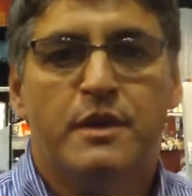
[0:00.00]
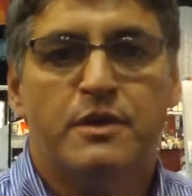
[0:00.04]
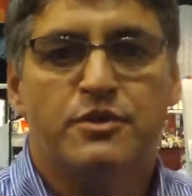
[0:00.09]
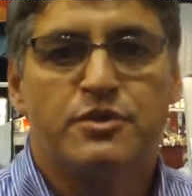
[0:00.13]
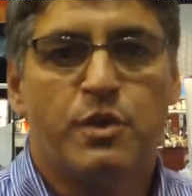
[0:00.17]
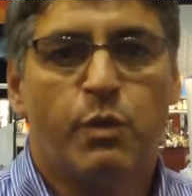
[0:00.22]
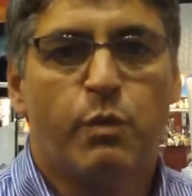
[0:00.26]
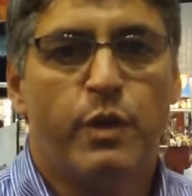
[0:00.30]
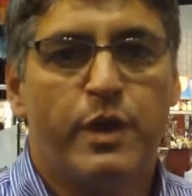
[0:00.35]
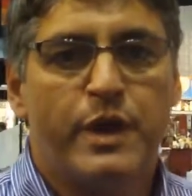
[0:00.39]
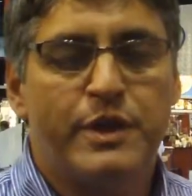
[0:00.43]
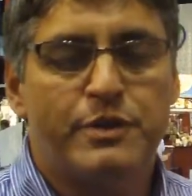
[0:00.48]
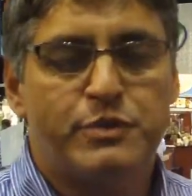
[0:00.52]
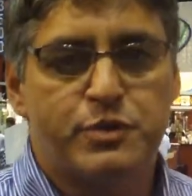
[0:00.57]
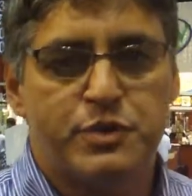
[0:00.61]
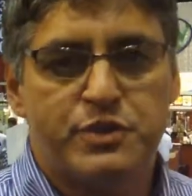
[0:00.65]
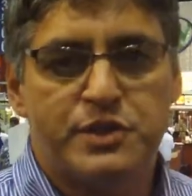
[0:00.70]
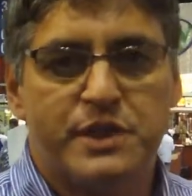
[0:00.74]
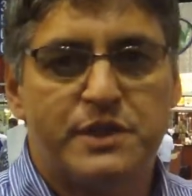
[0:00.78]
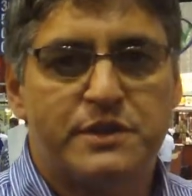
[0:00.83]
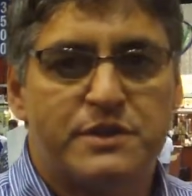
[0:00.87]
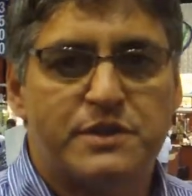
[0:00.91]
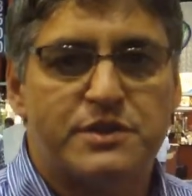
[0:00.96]
So we're
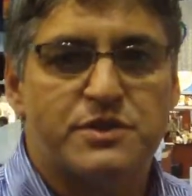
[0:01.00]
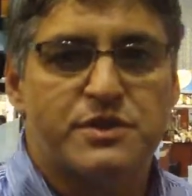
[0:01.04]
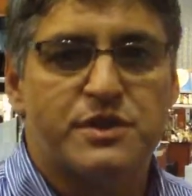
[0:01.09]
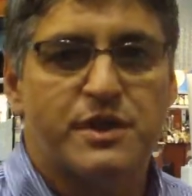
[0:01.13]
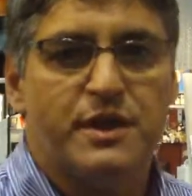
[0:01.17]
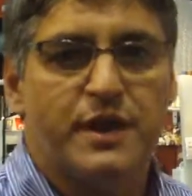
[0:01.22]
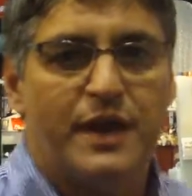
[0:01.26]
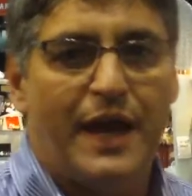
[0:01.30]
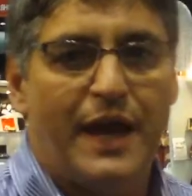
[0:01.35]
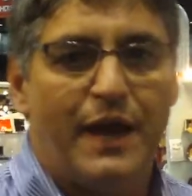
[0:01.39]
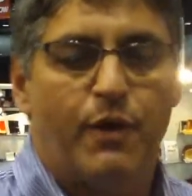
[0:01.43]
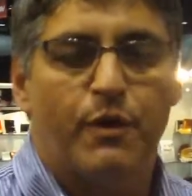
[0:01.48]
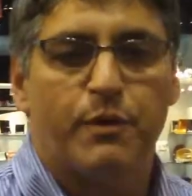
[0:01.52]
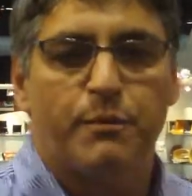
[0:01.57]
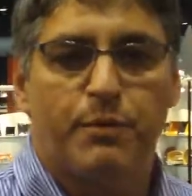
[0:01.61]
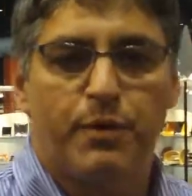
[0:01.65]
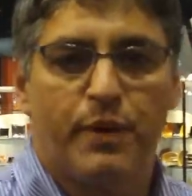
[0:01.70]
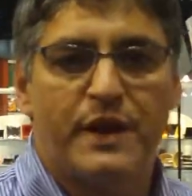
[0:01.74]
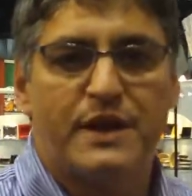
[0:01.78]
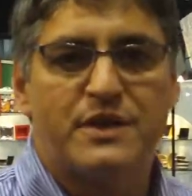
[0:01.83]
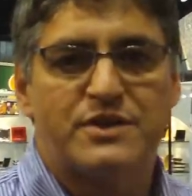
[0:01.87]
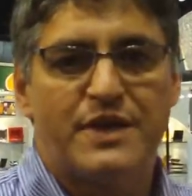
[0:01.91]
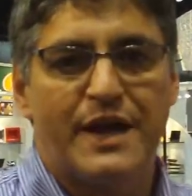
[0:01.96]
interested to see how it
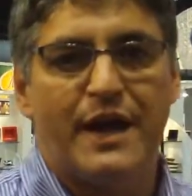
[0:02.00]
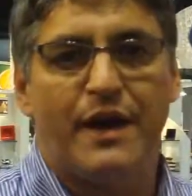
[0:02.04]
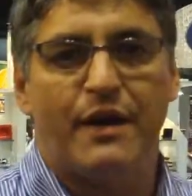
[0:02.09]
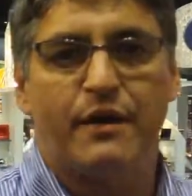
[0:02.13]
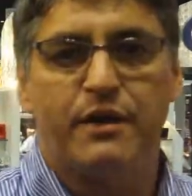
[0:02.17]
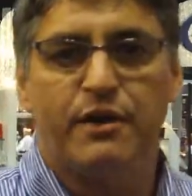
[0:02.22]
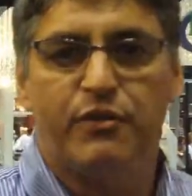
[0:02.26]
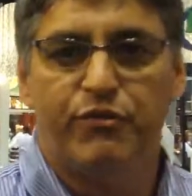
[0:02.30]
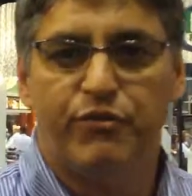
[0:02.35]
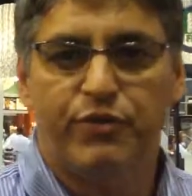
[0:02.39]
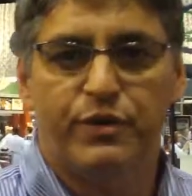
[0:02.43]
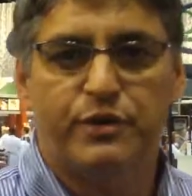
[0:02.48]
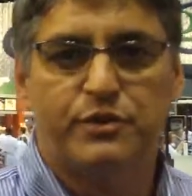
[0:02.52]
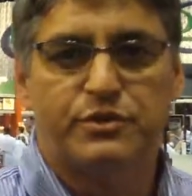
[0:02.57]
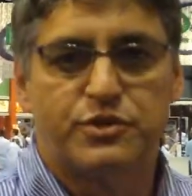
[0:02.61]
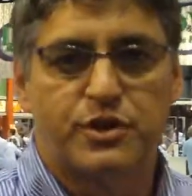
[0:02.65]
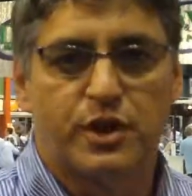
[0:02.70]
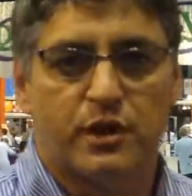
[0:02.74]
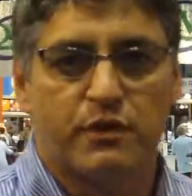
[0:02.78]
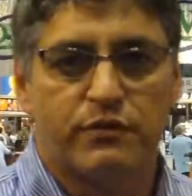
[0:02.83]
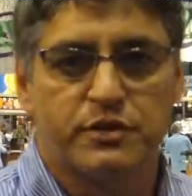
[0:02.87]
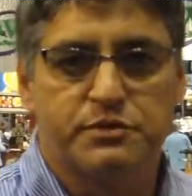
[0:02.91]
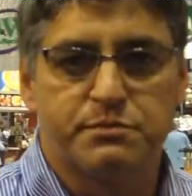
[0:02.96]
plays out in food
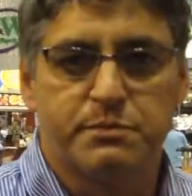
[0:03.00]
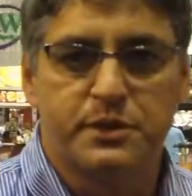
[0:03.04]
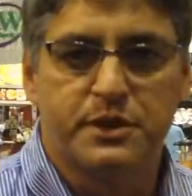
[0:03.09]
service.